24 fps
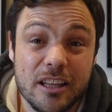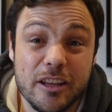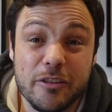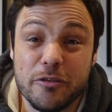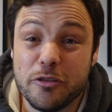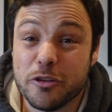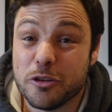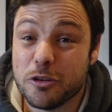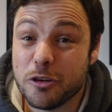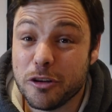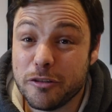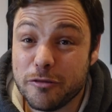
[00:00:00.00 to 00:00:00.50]
If
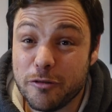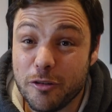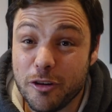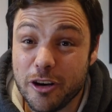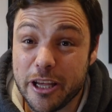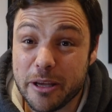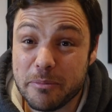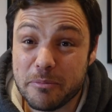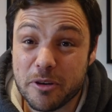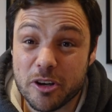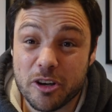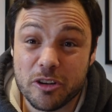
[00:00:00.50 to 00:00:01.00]
you're not
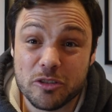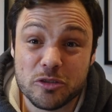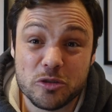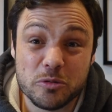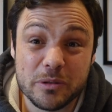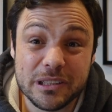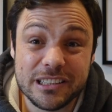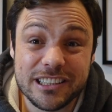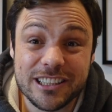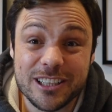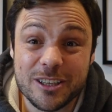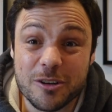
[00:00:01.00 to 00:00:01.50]
following me on
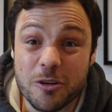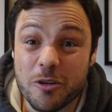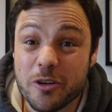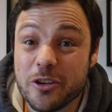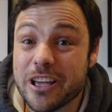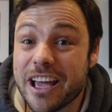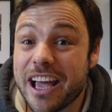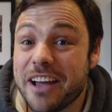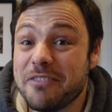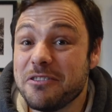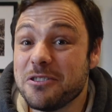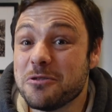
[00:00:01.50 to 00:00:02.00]
Twitter or
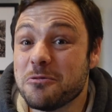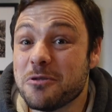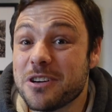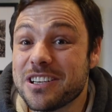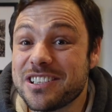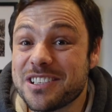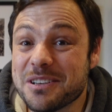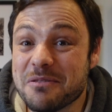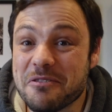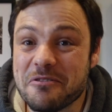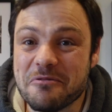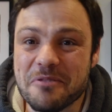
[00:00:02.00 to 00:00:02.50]
you haven't
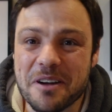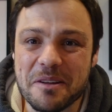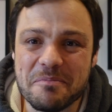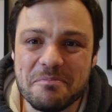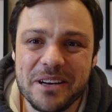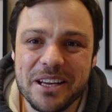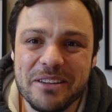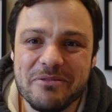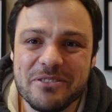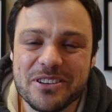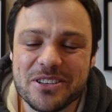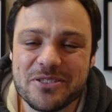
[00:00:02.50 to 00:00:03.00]
watched some of my
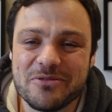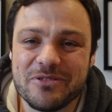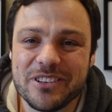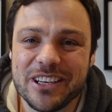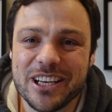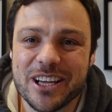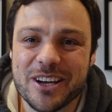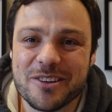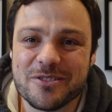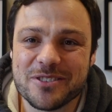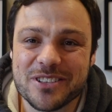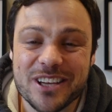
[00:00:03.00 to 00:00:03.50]
previous
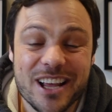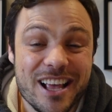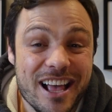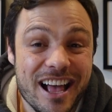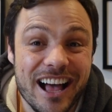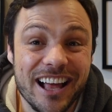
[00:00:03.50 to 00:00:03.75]
videos,